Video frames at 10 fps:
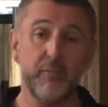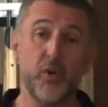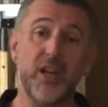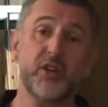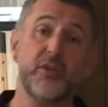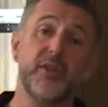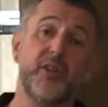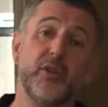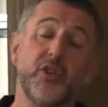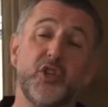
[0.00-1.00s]
More accurate than
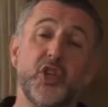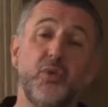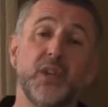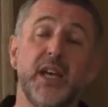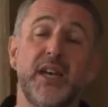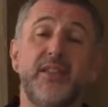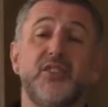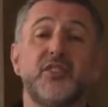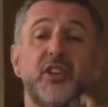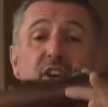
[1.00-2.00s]
you can shoot, and
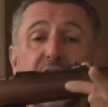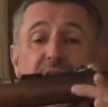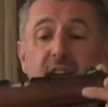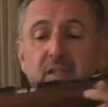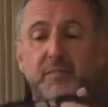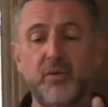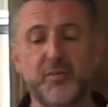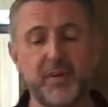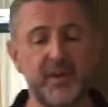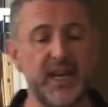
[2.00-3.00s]
this is the kind of gun that
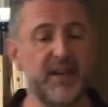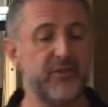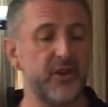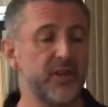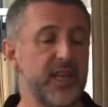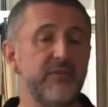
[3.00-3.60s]
most people in Africa are